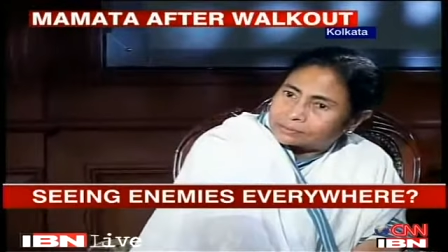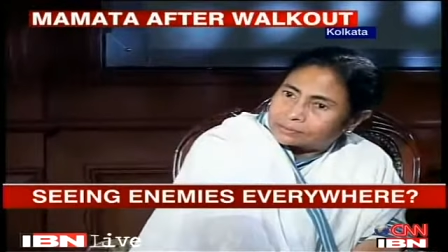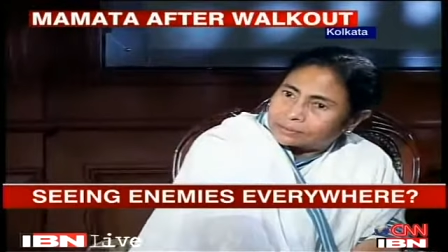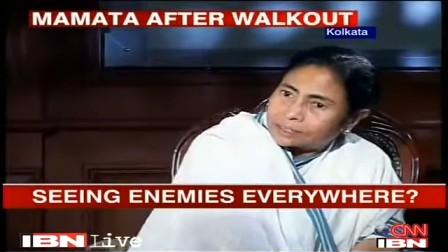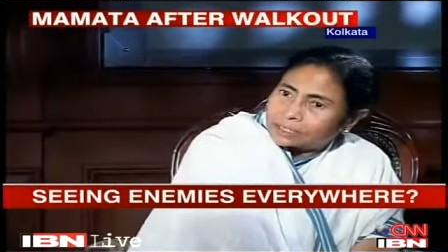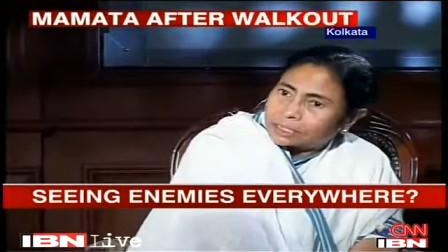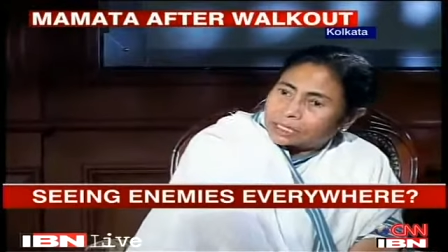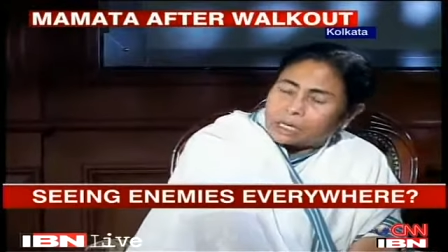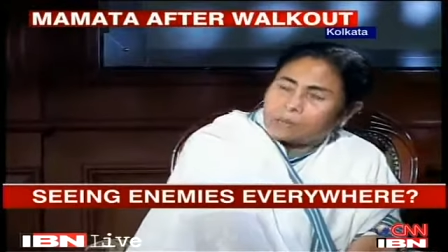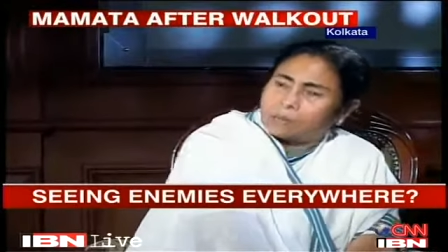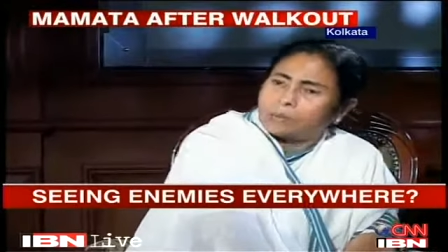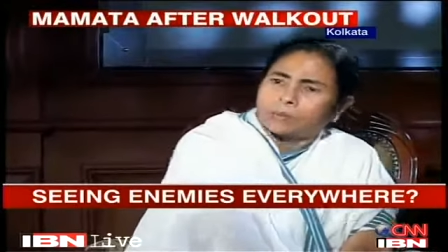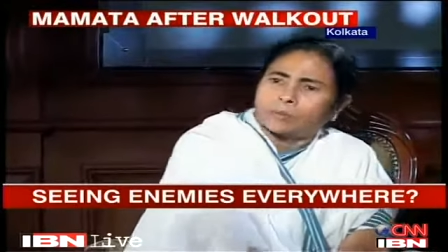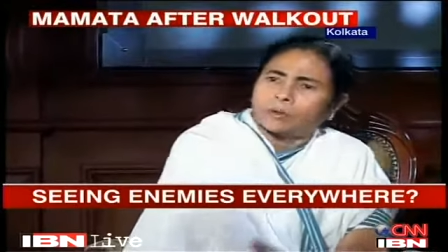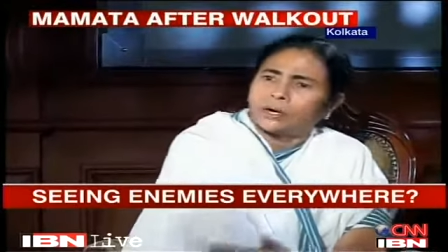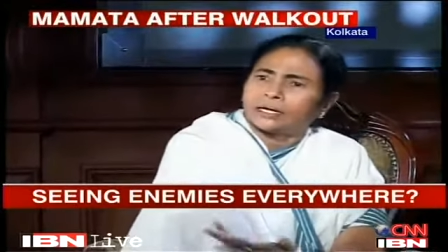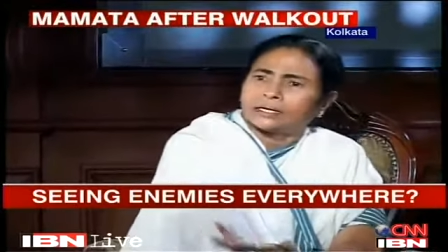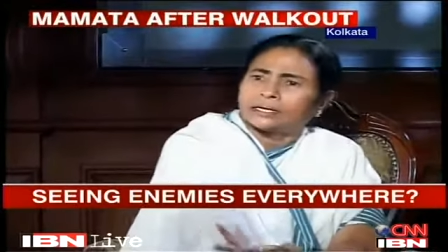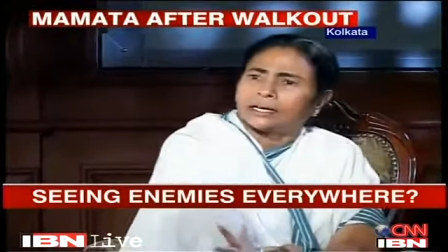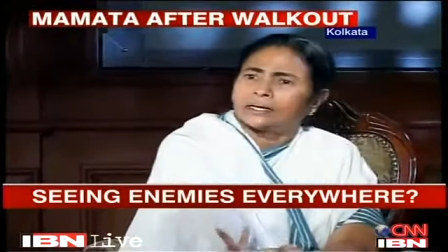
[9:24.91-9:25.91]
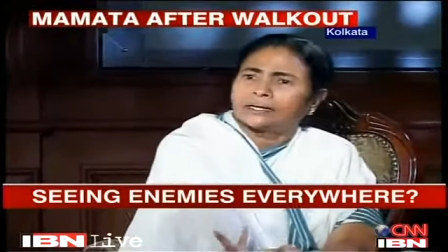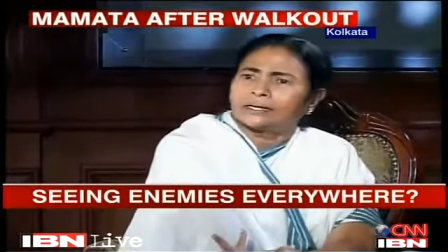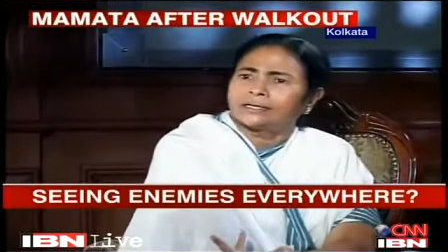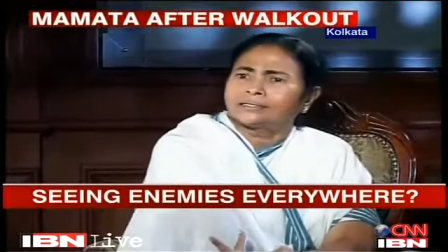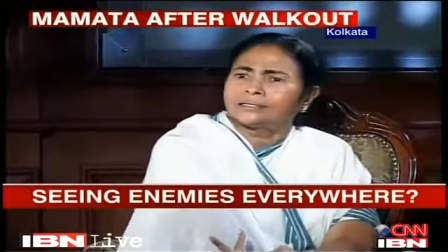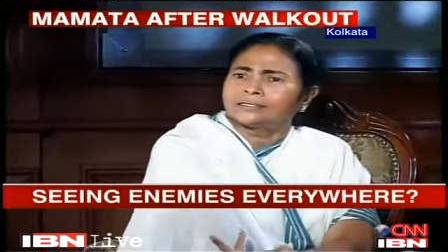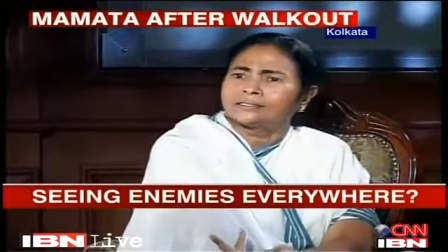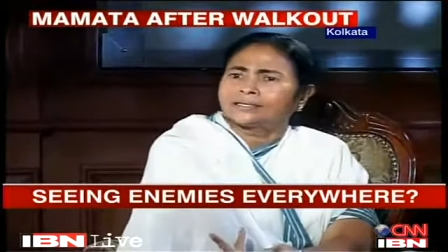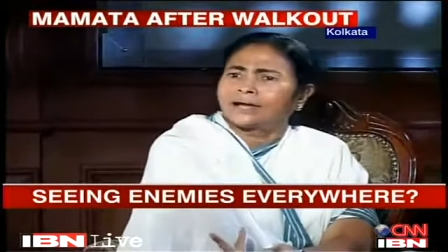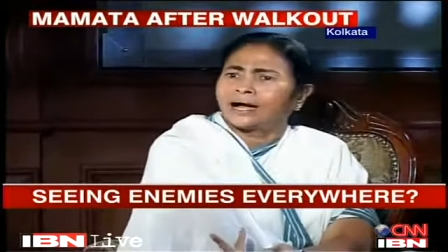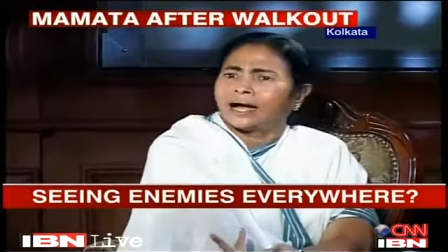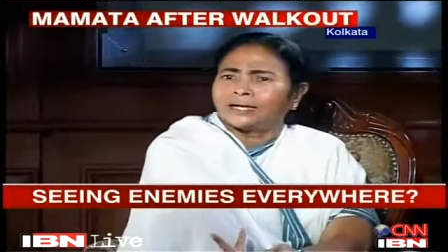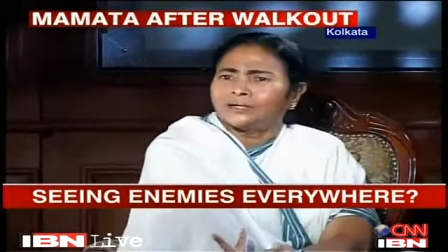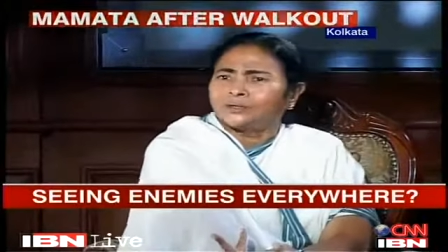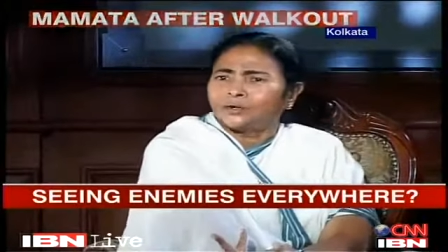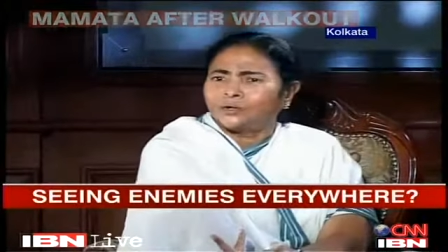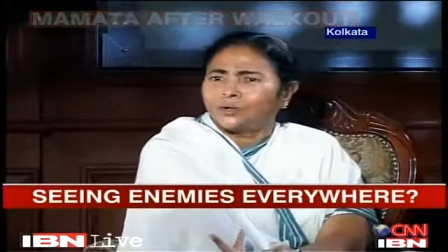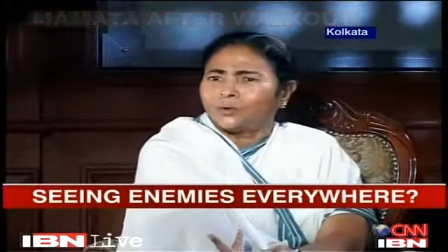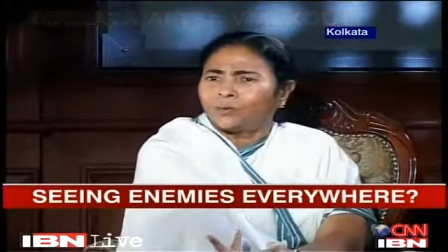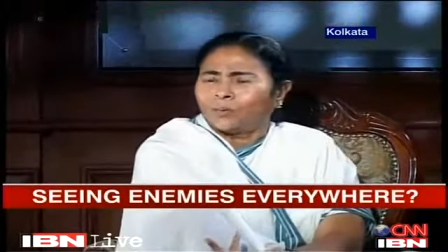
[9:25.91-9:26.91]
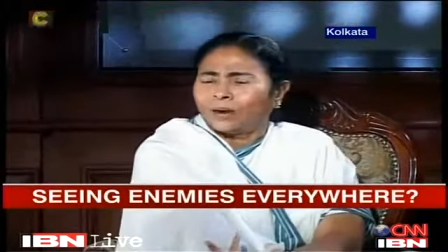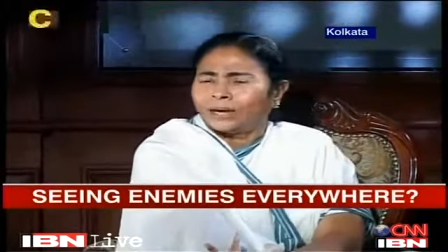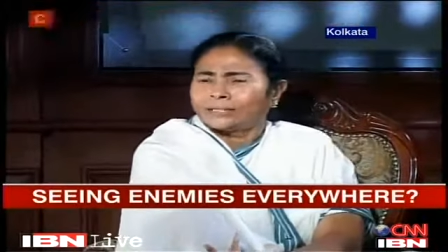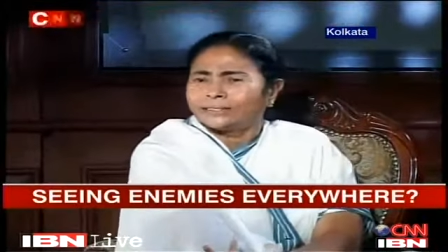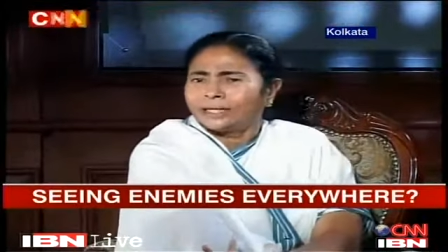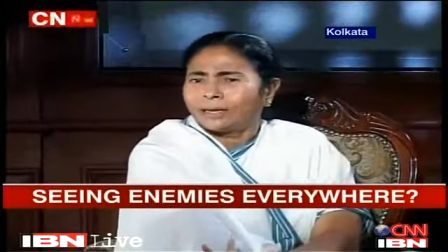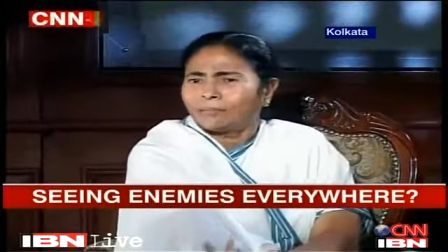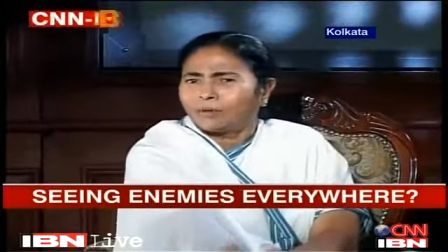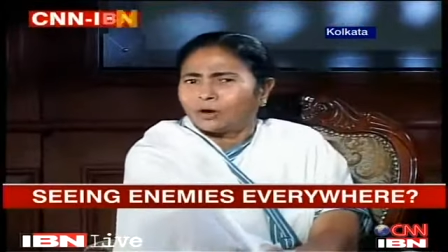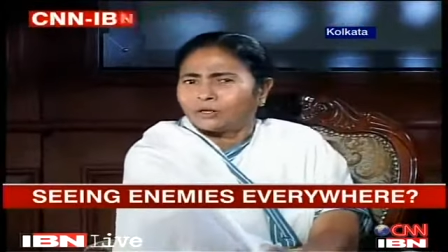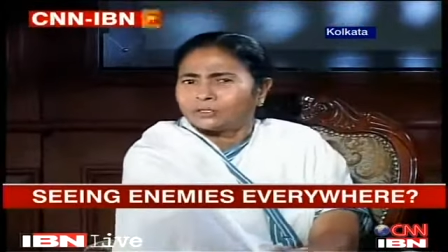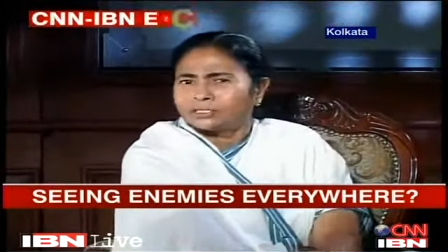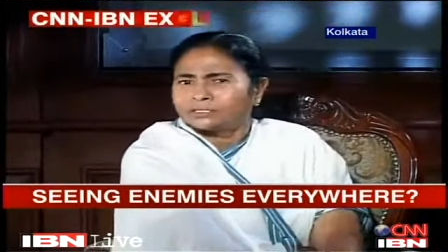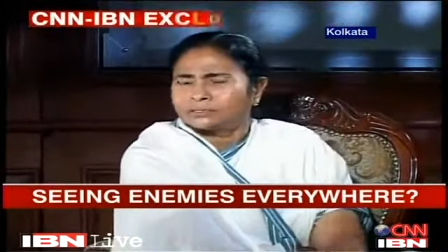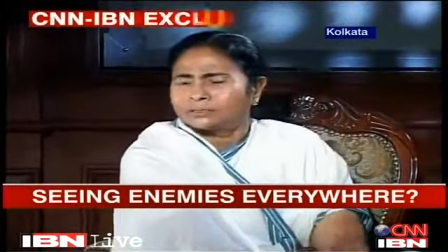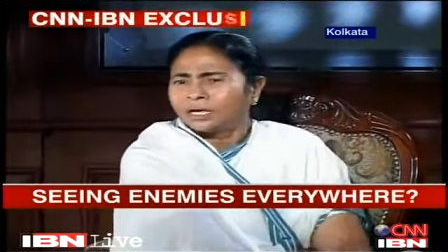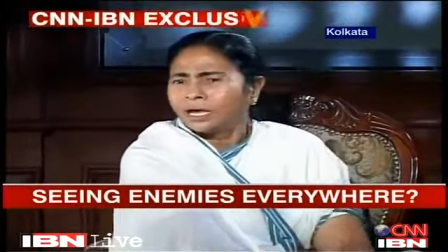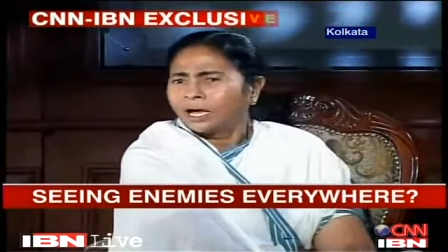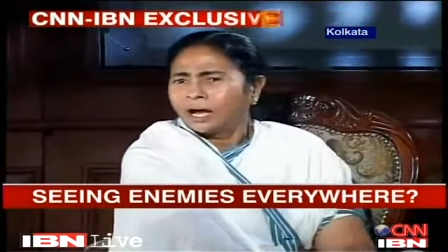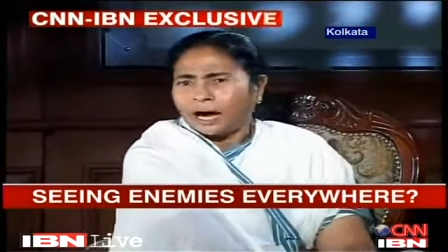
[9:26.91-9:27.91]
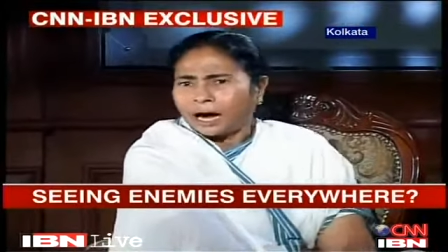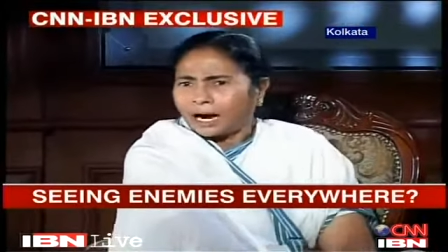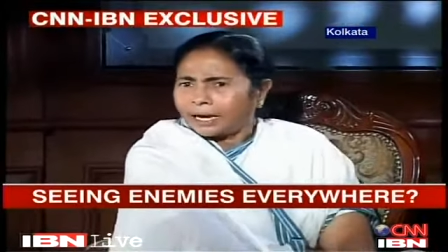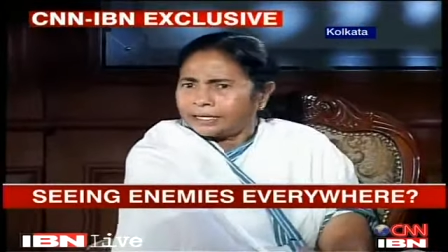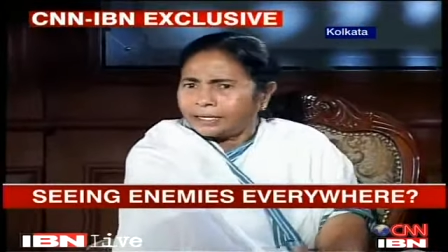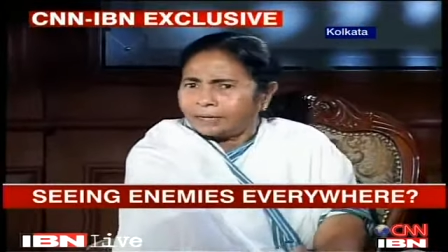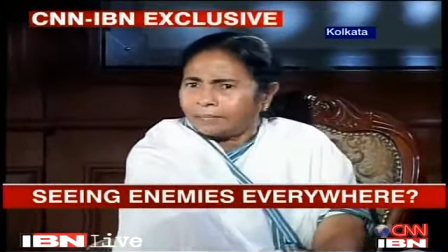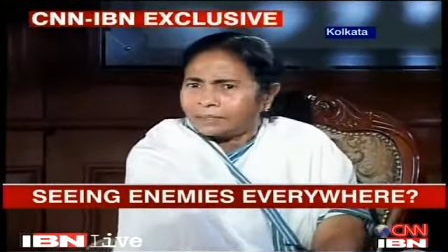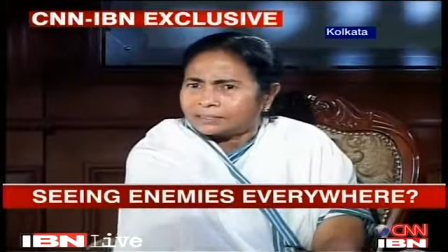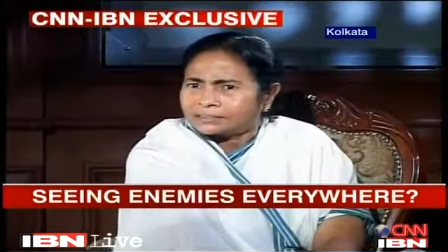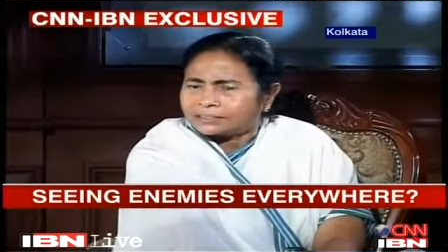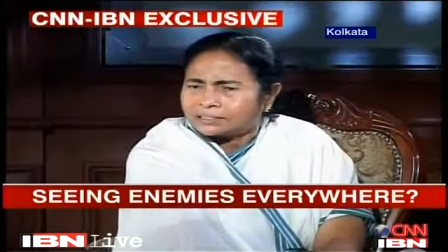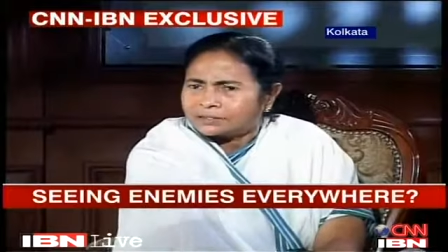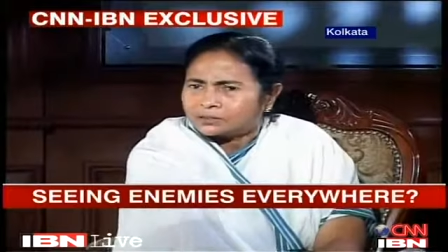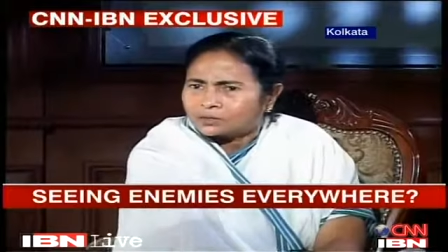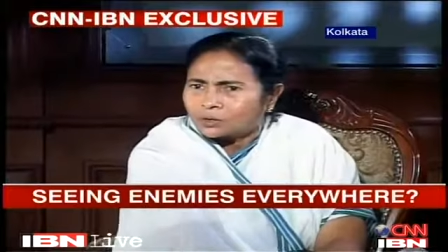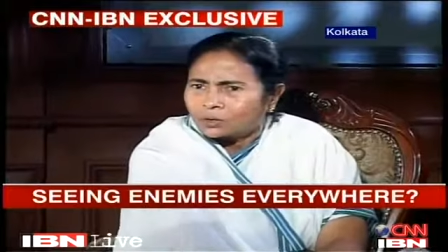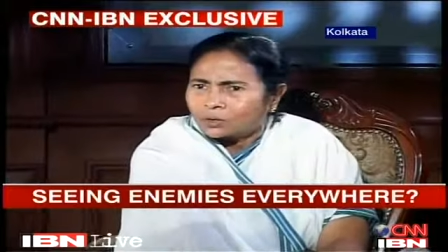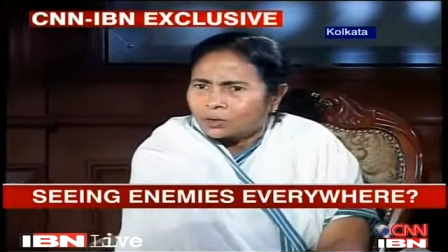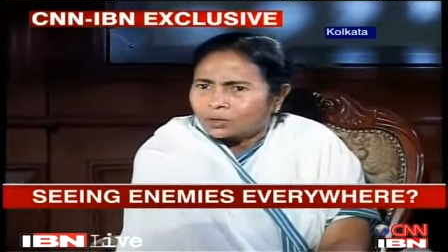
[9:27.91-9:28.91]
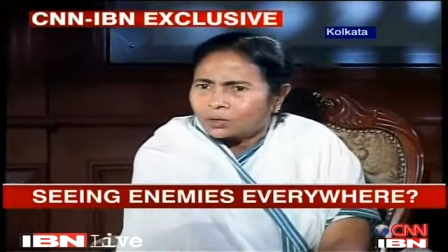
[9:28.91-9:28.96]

So people are getting this. I don't know why they have got this. I never said so.